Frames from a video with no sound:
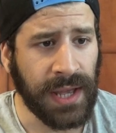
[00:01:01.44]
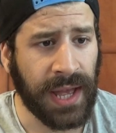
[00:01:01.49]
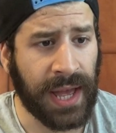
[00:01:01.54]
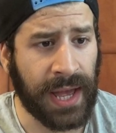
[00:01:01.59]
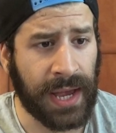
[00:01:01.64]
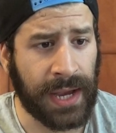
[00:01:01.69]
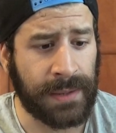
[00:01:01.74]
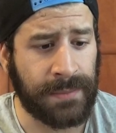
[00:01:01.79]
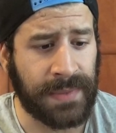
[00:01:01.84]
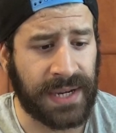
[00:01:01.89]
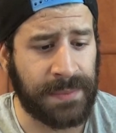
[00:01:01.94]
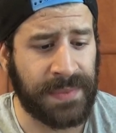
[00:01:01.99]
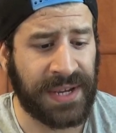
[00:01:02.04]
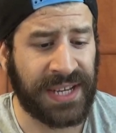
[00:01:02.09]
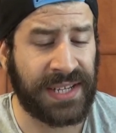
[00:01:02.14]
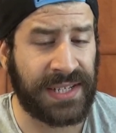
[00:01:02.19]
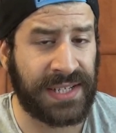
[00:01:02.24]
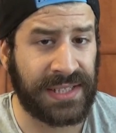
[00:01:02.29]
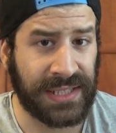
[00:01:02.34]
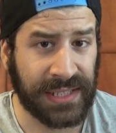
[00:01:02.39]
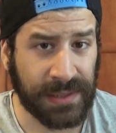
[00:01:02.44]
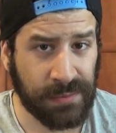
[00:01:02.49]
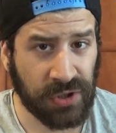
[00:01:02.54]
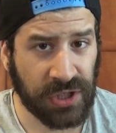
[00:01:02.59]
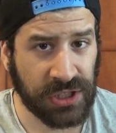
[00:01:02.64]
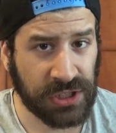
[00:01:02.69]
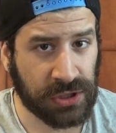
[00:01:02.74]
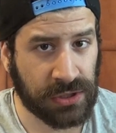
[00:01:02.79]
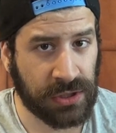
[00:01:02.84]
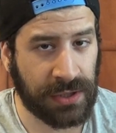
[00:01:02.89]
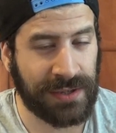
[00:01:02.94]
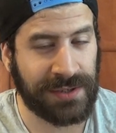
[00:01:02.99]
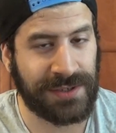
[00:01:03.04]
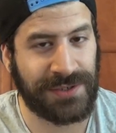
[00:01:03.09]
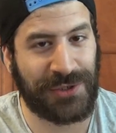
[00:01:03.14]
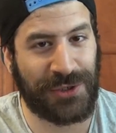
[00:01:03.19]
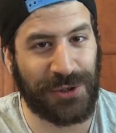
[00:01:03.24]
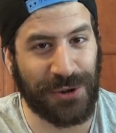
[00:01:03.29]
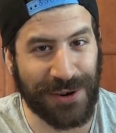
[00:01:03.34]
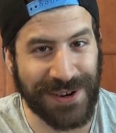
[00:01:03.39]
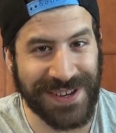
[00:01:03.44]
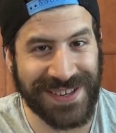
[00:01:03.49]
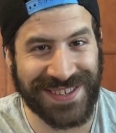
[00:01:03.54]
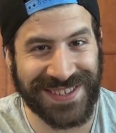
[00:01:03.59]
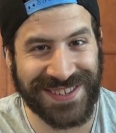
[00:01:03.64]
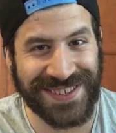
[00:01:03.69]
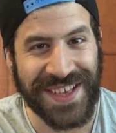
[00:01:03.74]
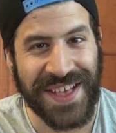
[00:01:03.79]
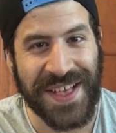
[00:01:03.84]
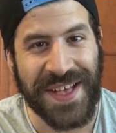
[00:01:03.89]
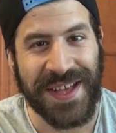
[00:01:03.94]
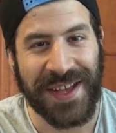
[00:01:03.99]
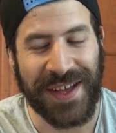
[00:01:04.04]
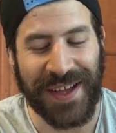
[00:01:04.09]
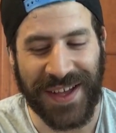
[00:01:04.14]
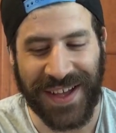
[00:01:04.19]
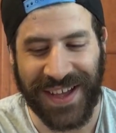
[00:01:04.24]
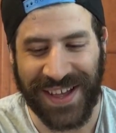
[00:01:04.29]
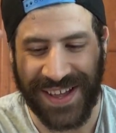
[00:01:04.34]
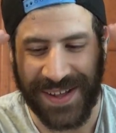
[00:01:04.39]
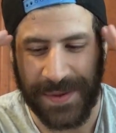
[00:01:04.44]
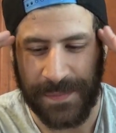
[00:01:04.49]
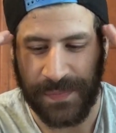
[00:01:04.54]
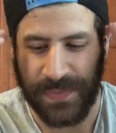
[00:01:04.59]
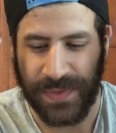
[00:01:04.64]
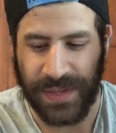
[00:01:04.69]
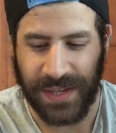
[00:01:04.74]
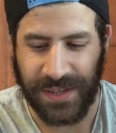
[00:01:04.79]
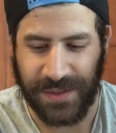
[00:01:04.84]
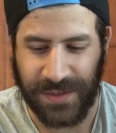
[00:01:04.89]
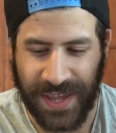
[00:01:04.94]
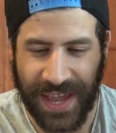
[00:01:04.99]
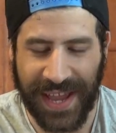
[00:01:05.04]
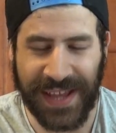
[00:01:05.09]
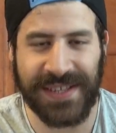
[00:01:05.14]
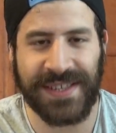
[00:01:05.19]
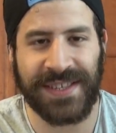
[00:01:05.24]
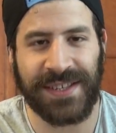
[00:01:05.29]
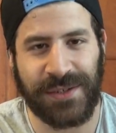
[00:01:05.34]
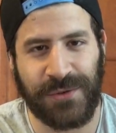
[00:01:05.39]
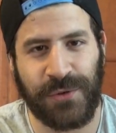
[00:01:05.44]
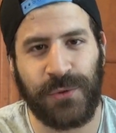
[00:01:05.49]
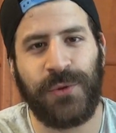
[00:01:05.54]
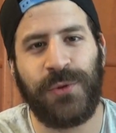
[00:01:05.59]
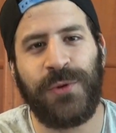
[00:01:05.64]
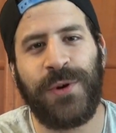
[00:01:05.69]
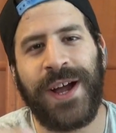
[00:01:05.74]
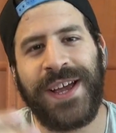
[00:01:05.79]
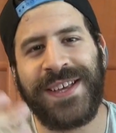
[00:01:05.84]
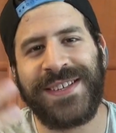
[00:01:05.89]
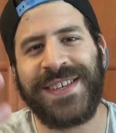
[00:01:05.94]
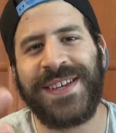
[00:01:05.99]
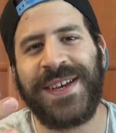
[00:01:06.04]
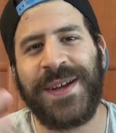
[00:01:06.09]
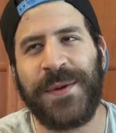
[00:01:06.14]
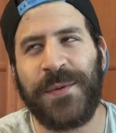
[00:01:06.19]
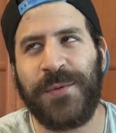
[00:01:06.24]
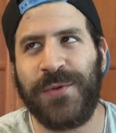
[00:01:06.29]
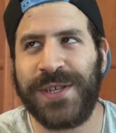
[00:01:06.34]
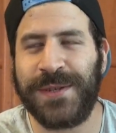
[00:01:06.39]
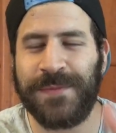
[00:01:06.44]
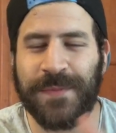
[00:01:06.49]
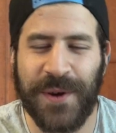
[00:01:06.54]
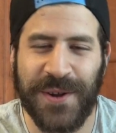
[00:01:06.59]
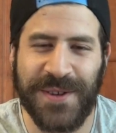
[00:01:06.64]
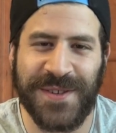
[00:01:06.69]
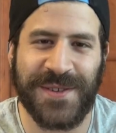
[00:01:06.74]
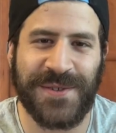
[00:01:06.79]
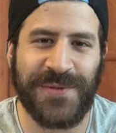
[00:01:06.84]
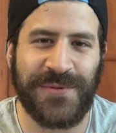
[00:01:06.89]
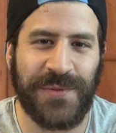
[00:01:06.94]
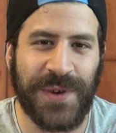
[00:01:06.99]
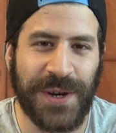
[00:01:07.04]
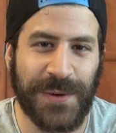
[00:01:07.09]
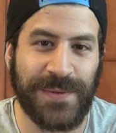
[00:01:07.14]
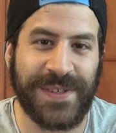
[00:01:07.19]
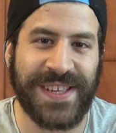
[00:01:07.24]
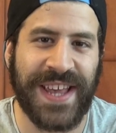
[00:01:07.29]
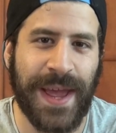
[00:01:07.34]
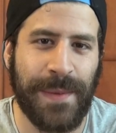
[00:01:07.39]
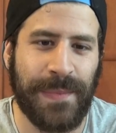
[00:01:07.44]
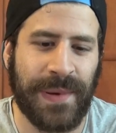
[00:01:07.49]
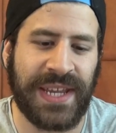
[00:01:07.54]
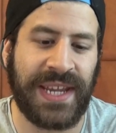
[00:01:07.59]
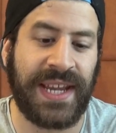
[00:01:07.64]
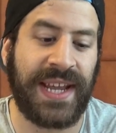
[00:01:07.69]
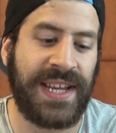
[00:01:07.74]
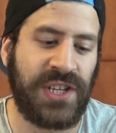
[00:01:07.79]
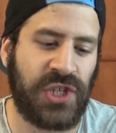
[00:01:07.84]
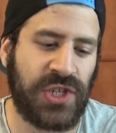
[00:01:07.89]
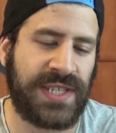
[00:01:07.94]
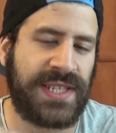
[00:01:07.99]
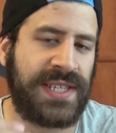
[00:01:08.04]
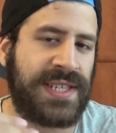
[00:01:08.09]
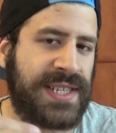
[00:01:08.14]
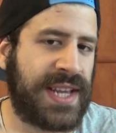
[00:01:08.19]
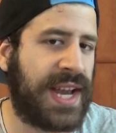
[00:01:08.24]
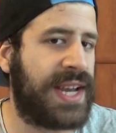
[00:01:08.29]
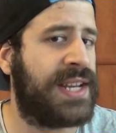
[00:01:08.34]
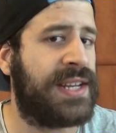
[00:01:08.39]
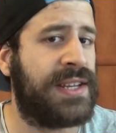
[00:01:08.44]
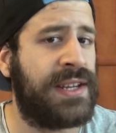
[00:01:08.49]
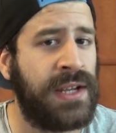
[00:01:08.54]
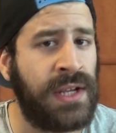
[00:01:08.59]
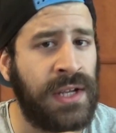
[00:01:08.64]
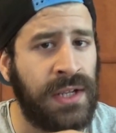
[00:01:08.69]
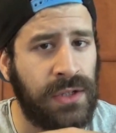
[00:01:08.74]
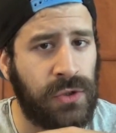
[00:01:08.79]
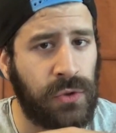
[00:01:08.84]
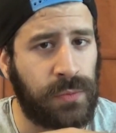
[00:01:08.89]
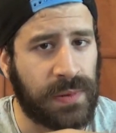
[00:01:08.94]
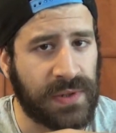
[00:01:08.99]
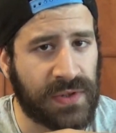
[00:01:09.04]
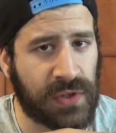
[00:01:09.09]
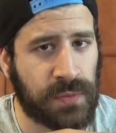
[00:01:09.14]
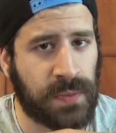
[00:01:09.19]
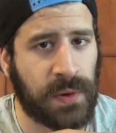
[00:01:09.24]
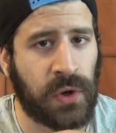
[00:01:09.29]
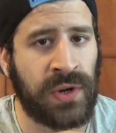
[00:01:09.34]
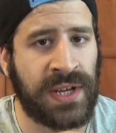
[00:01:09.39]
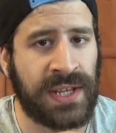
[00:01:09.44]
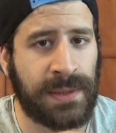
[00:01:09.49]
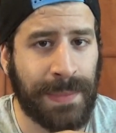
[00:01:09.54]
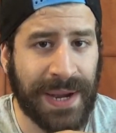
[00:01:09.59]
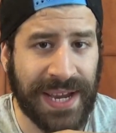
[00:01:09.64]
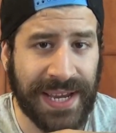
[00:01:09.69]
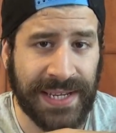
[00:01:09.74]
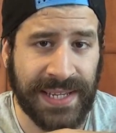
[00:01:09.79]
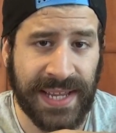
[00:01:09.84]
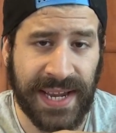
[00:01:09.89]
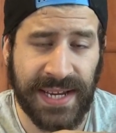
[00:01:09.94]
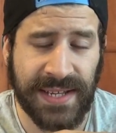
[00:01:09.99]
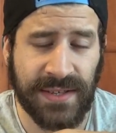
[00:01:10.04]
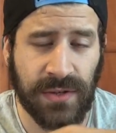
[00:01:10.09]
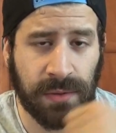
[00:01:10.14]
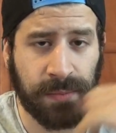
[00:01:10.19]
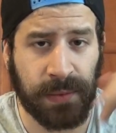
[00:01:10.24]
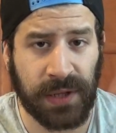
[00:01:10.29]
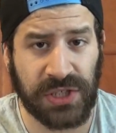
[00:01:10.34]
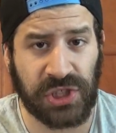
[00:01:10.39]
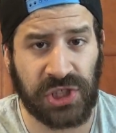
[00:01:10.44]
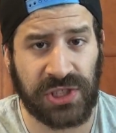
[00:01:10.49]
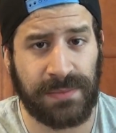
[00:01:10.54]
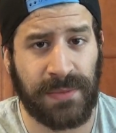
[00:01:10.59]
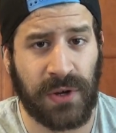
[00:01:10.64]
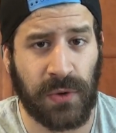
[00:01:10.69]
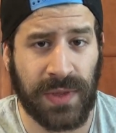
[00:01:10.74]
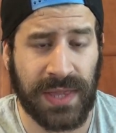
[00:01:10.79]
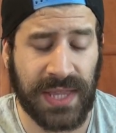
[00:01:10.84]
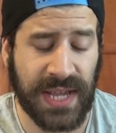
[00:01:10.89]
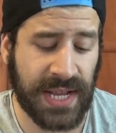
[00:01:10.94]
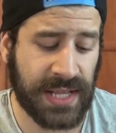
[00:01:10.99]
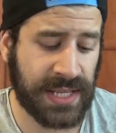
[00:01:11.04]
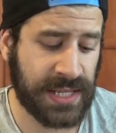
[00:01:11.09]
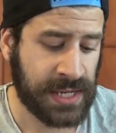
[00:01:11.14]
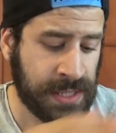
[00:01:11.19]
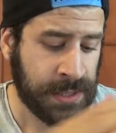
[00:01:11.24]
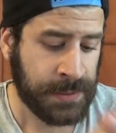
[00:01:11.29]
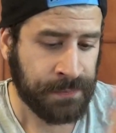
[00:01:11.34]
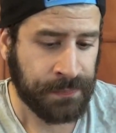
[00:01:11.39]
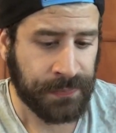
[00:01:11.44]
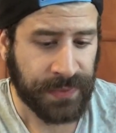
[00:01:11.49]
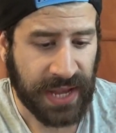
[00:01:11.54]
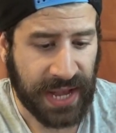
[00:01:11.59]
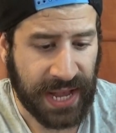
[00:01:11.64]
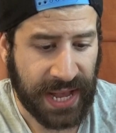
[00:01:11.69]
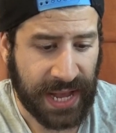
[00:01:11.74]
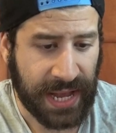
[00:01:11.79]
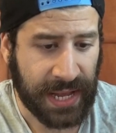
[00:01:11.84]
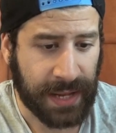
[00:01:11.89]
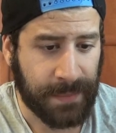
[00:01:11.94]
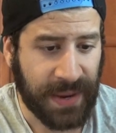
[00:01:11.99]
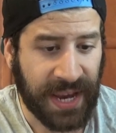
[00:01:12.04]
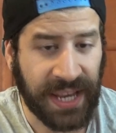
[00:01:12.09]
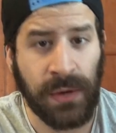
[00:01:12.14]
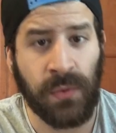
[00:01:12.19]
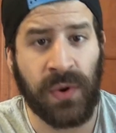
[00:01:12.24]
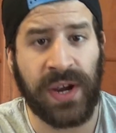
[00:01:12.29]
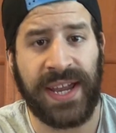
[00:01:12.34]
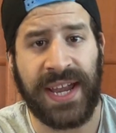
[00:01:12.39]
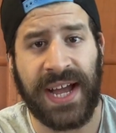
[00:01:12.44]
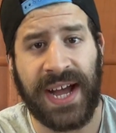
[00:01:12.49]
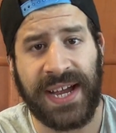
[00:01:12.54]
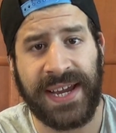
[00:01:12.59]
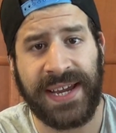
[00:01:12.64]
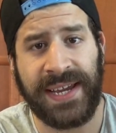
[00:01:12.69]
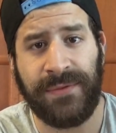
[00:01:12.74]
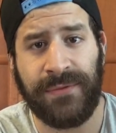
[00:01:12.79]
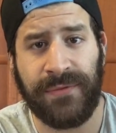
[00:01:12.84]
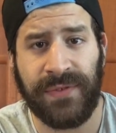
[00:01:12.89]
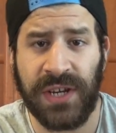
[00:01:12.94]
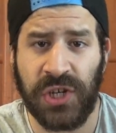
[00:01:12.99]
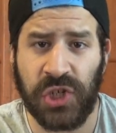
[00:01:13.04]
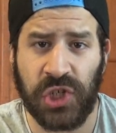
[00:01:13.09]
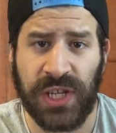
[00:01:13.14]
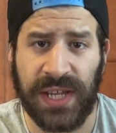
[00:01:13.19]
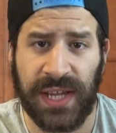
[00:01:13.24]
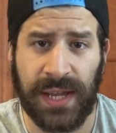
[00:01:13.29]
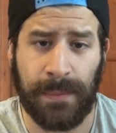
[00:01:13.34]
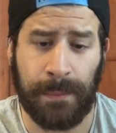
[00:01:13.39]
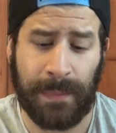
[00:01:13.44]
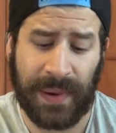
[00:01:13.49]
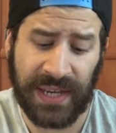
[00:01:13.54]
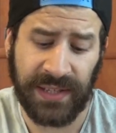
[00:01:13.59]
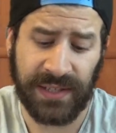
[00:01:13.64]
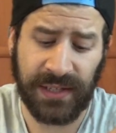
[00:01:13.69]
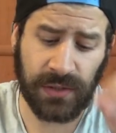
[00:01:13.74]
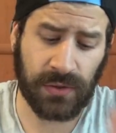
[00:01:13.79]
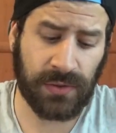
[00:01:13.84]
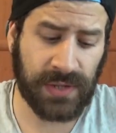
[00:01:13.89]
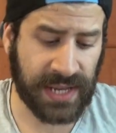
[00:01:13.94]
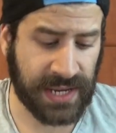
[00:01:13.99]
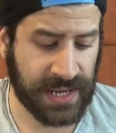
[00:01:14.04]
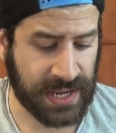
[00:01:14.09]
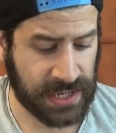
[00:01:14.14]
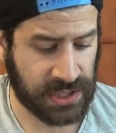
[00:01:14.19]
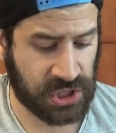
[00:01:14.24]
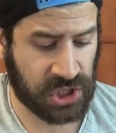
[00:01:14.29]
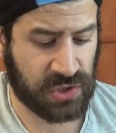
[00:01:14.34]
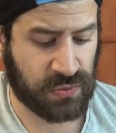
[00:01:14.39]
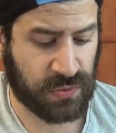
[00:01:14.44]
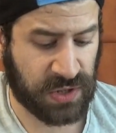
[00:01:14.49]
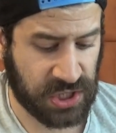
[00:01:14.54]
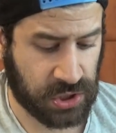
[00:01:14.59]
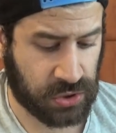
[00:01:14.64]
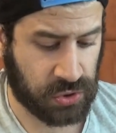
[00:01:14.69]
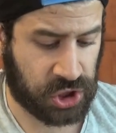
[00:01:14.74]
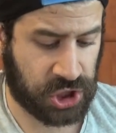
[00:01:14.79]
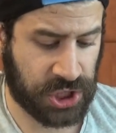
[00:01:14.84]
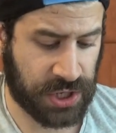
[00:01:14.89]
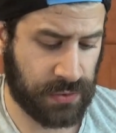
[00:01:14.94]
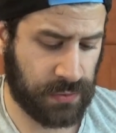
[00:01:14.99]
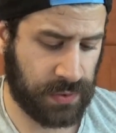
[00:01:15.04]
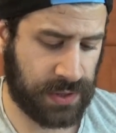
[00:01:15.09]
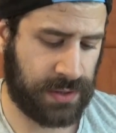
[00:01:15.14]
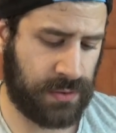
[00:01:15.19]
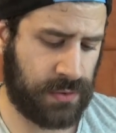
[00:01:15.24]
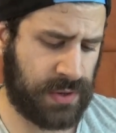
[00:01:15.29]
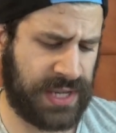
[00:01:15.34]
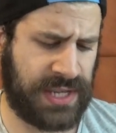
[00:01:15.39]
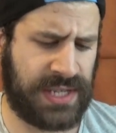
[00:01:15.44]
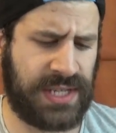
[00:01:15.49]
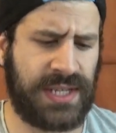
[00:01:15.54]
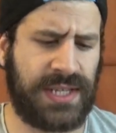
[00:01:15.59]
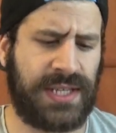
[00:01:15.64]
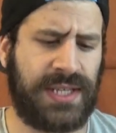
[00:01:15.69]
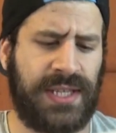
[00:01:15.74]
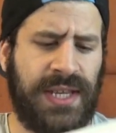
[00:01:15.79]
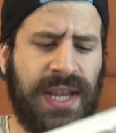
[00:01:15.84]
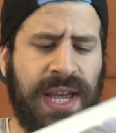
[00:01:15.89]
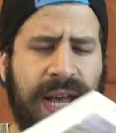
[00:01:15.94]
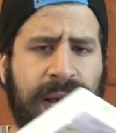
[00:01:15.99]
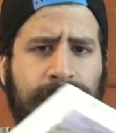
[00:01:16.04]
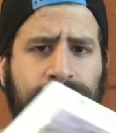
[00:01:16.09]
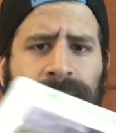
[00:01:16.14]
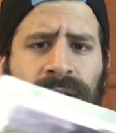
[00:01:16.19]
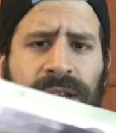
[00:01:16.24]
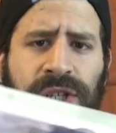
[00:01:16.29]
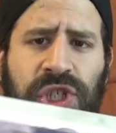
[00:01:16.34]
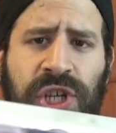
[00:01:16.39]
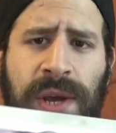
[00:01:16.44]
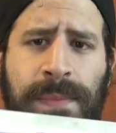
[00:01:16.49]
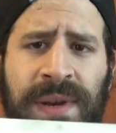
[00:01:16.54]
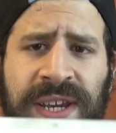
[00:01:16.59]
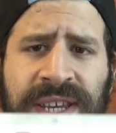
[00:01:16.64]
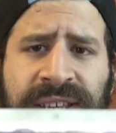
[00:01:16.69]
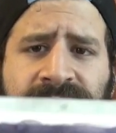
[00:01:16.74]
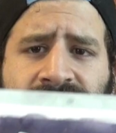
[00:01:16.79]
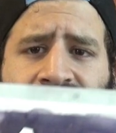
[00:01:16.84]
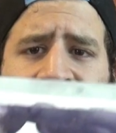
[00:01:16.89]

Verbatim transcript: um, I made a deliberate choice um, as to as a response to what was happening. I just decided to postpone it by a day, so apologies about that. Um, anyway, I finished a painting today that I just wanted to share with you. I did this um, Japanese